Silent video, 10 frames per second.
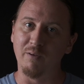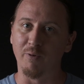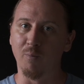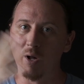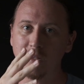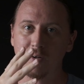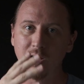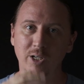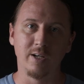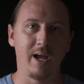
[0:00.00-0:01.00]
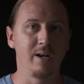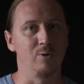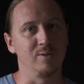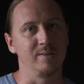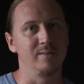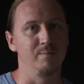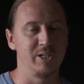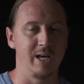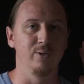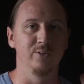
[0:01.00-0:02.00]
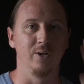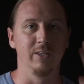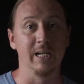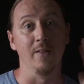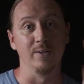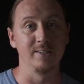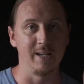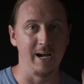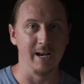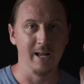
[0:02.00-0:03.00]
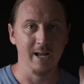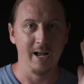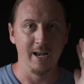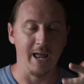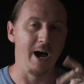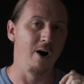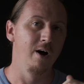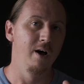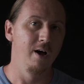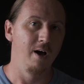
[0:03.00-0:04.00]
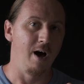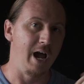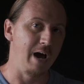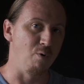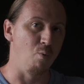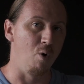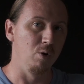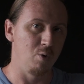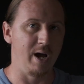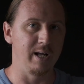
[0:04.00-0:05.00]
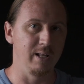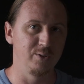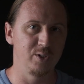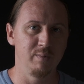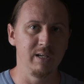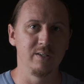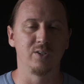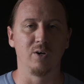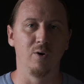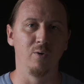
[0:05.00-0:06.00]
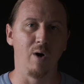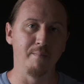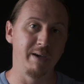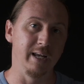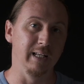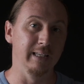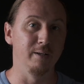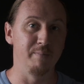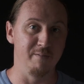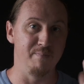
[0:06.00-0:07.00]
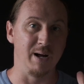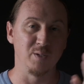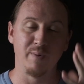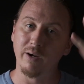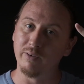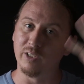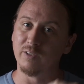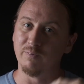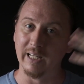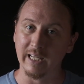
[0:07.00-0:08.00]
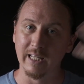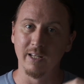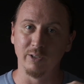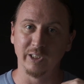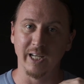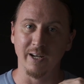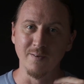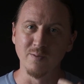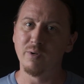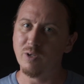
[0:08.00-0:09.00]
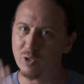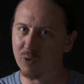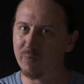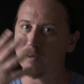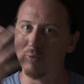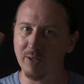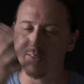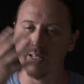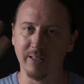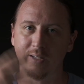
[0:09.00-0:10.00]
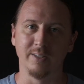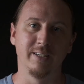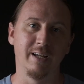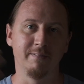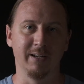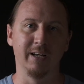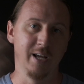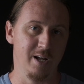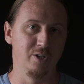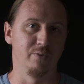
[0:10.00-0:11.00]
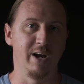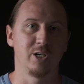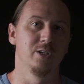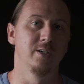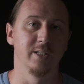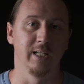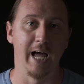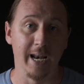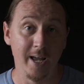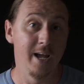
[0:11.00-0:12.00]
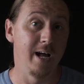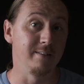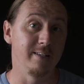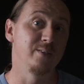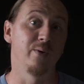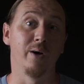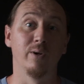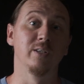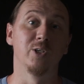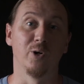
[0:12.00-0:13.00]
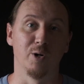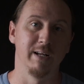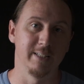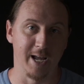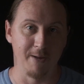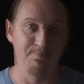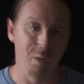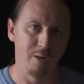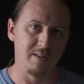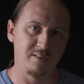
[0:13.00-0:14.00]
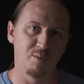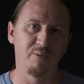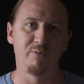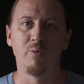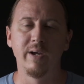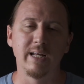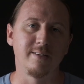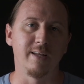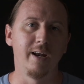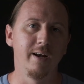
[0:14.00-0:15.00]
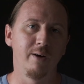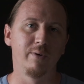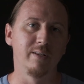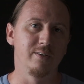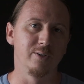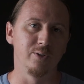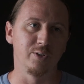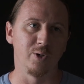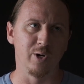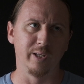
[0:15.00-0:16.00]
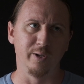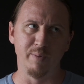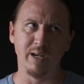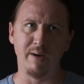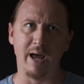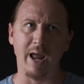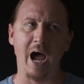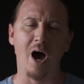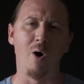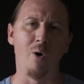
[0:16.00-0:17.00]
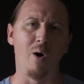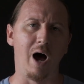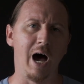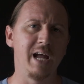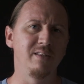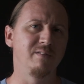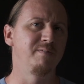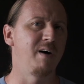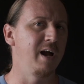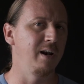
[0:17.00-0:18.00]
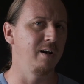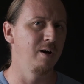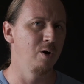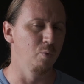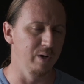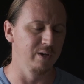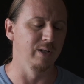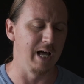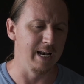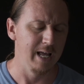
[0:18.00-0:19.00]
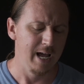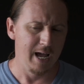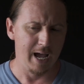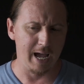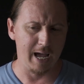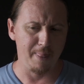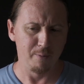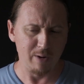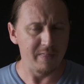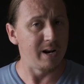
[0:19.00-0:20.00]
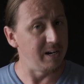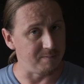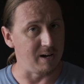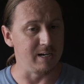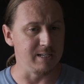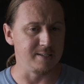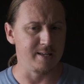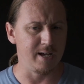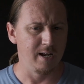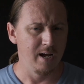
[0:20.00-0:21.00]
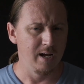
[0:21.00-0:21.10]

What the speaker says: from one direction and causing some shadows on the other side. Now, I have a wall quite close to me, so I'm getting a little bit of bounce back, which is filling in those shadows, but you should be able to see that there's a definite direction to the light. And so that's what I wanted to talk about today. All right, so before we get started, I wanted to talk a little bit about how I define window light. And the way that I define it is that